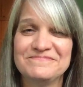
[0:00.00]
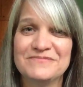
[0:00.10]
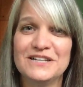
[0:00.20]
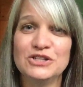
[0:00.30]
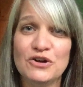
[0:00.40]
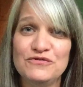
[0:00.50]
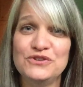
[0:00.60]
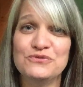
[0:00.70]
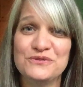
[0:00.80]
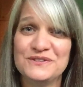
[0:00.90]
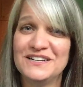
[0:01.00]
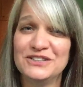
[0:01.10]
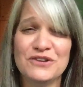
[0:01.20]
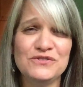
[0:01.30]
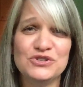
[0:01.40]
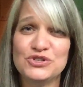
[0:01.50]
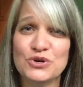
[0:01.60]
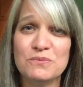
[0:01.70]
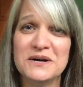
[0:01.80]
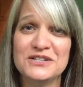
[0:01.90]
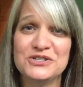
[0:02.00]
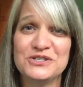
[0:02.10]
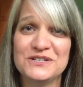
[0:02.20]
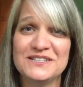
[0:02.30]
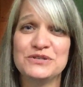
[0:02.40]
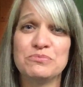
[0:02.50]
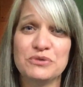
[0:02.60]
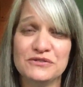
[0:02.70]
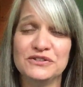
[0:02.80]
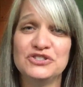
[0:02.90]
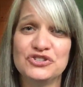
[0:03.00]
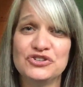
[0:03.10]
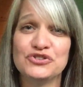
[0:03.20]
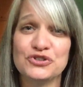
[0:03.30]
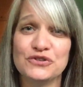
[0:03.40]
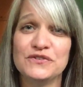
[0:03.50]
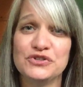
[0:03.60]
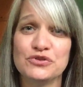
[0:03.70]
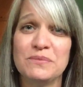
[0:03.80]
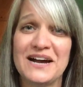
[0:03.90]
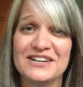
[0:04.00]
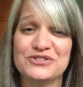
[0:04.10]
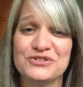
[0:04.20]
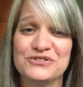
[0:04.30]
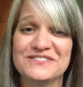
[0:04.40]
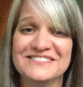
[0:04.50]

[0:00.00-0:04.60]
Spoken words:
I love you. I love you so much. It's a privilege to serve as your pastor.